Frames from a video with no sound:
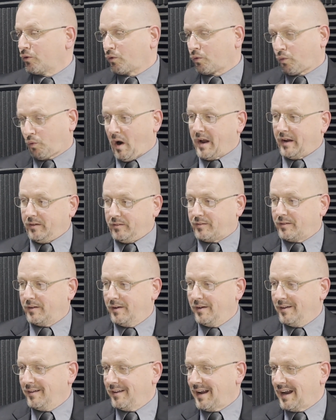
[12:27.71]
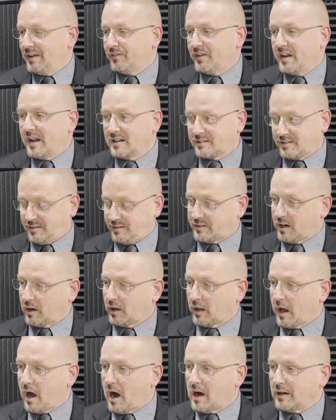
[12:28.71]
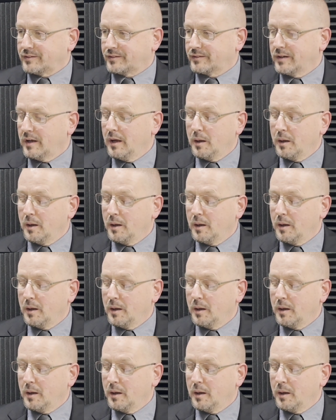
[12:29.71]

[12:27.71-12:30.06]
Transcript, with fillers: Christ, not even necessarily us,